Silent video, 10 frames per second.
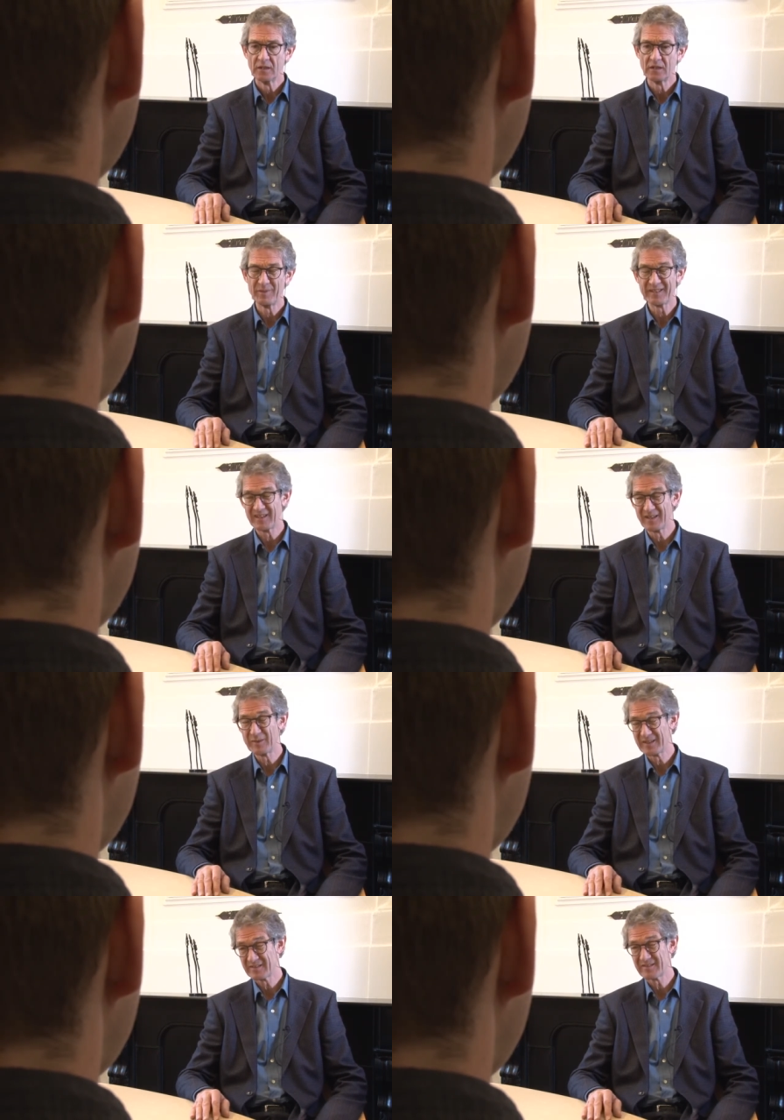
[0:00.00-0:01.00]
A
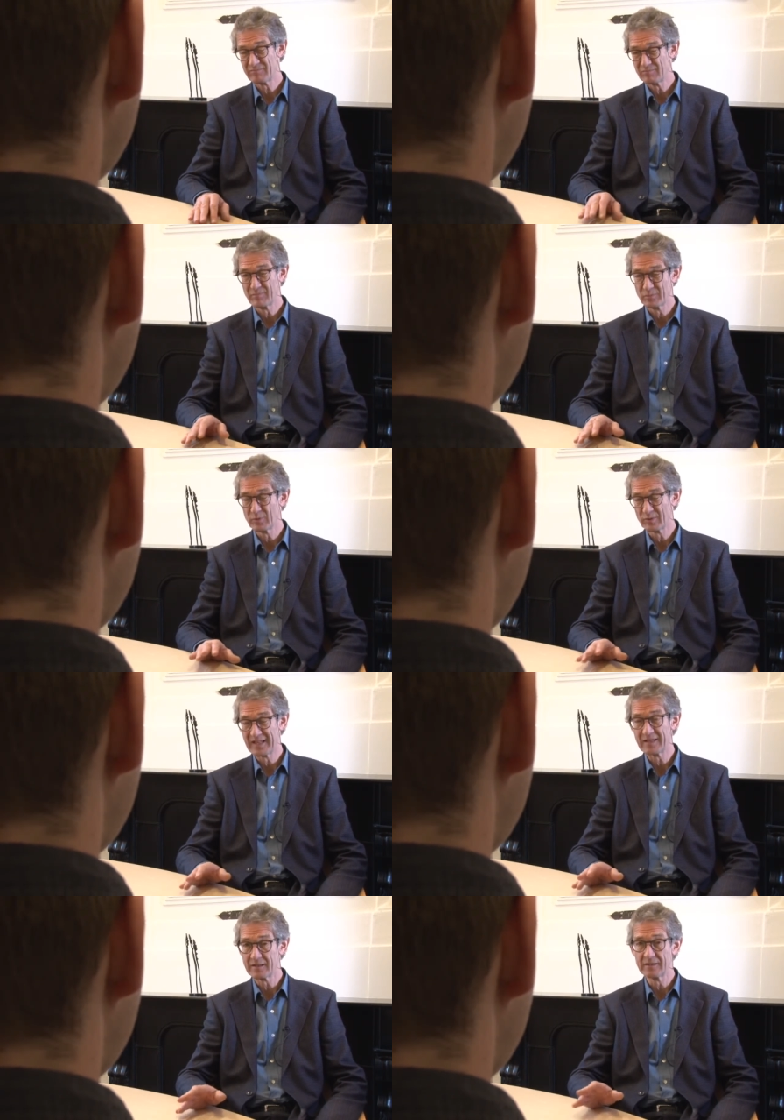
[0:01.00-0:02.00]
bit more
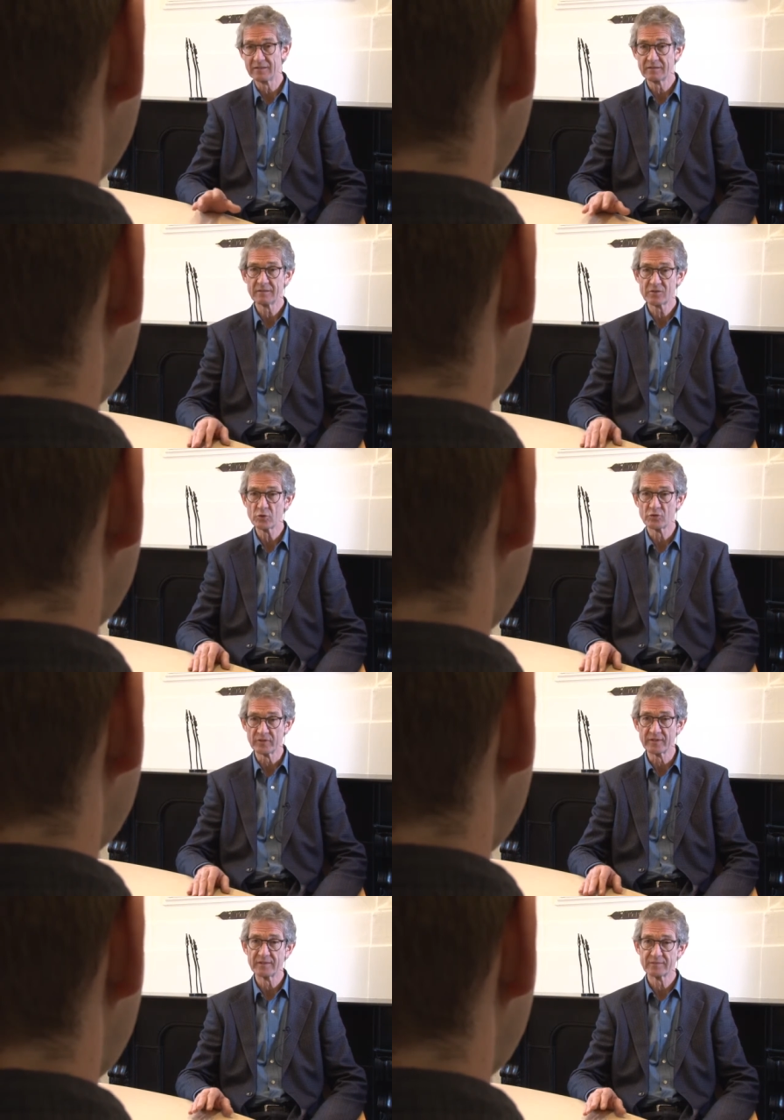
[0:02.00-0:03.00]
rarely
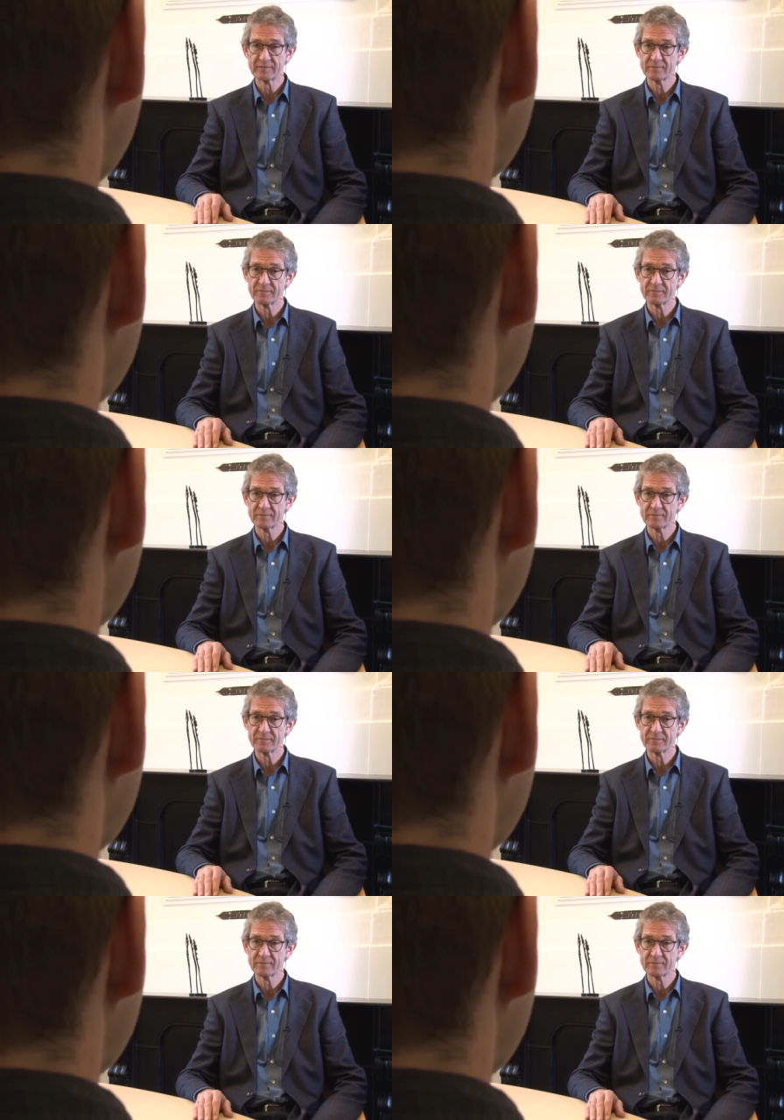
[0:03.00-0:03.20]
tutoring,